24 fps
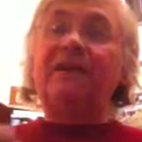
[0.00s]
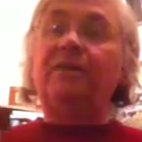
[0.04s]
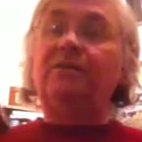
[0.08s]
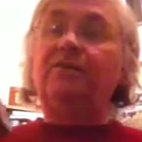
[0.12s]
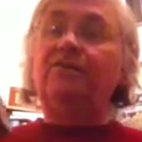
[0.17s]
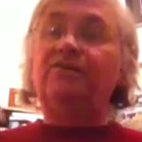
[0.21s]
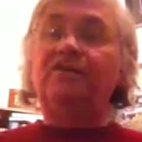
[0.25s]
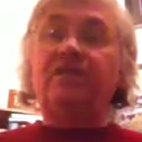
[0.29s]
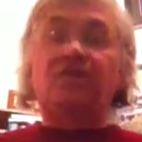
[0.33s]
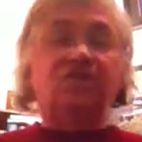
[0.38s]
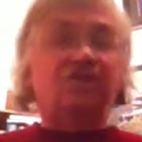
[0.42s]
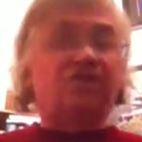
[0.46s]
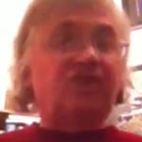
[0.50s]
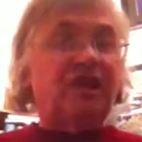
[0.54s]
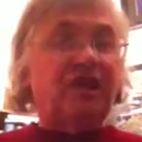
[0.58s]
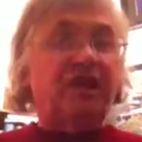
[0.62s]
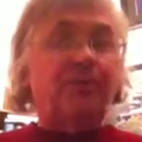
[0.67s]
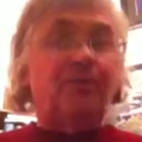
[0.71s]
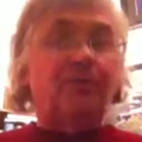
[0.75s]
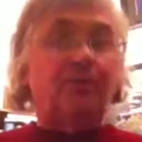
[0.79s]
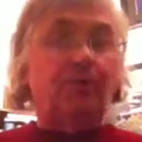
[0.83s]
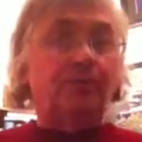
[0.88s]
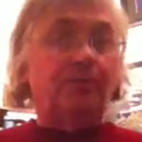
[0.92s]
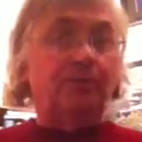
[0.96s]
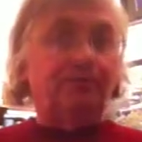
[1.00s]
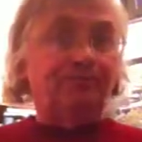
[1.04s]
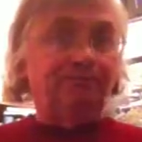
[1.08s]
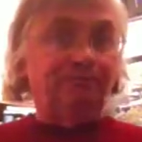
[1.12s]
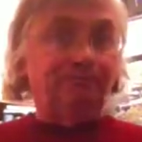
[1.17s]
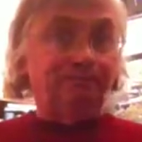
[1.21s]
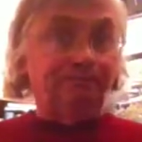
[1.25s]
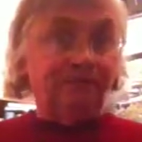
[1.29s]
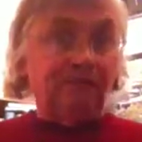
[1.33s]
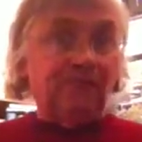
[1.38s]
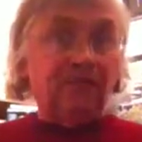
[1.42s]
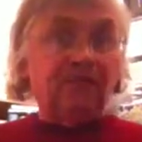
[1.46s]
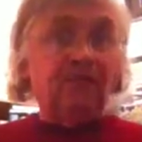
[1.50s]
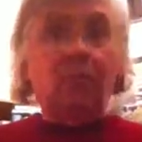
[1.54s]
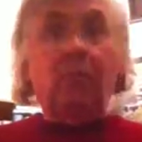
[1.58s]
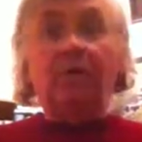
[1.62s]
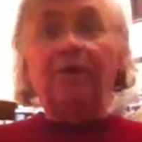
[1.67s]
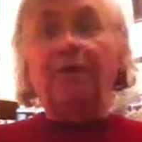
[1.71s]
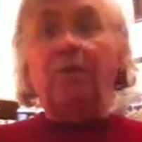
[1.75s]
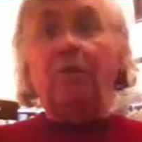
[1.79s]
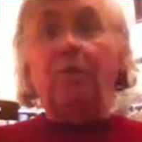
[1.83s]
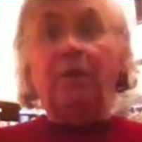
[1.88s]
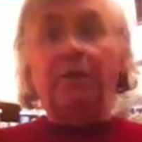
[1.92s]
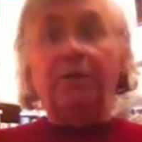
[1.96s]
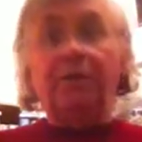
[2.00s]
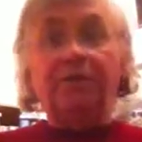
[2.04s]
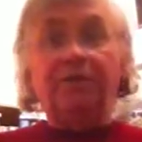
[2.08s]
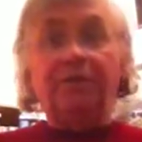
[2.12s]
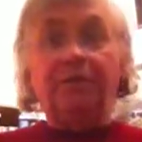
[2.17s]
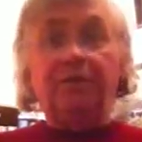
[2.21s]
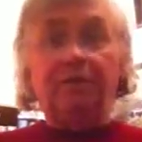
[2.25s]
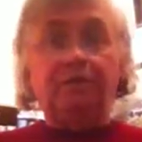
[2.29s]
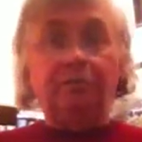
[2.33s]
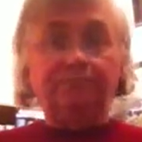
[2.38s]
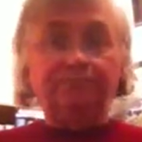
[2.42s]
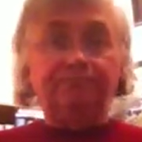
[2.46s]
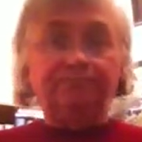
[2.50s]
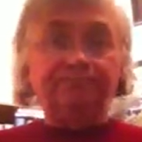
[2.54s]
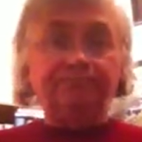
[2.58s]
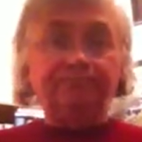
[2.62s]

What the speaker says: here as an example for what you want to do.